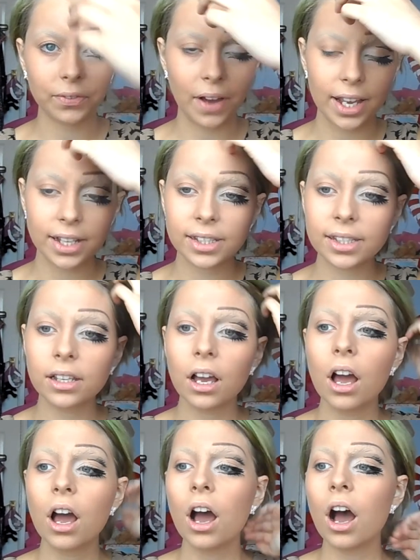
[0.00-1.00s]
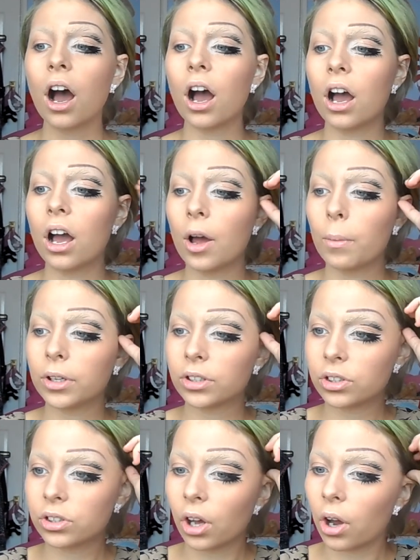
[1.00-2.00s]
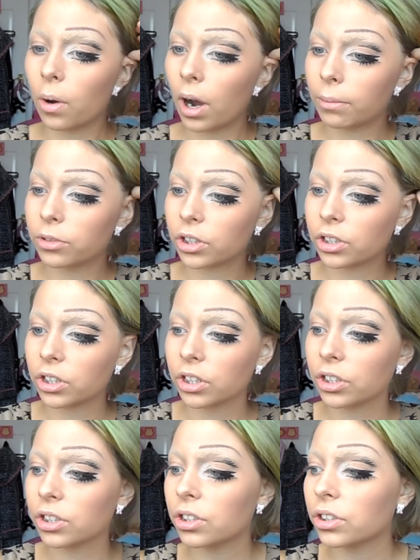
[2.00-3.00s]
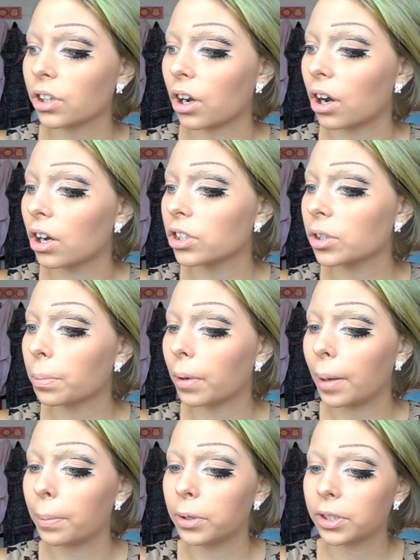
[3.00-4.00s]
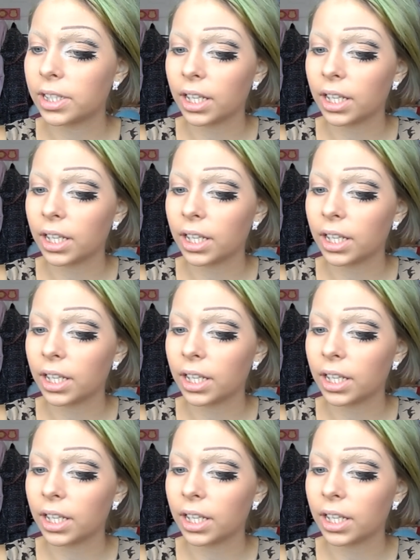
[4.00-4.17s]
of the face. So I'm just going to start by